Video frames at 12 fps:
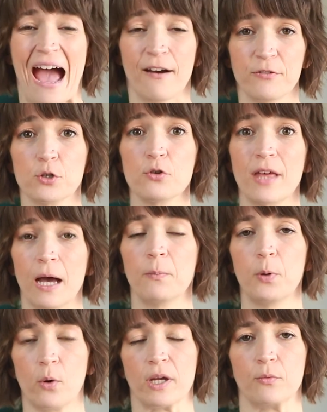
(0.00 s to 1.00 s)
After that
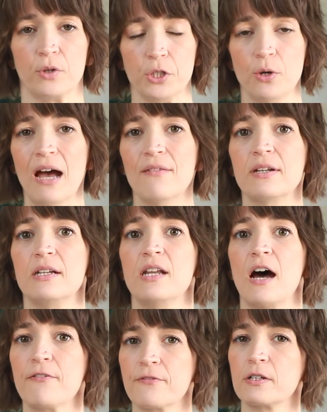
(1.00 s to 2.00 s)
point, when you have
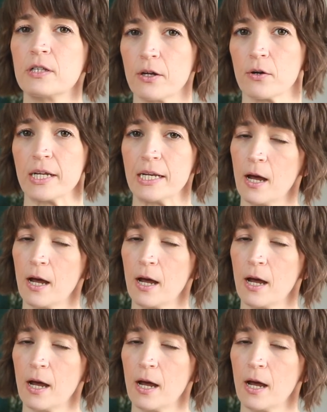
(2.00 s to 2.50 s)
enough clarity,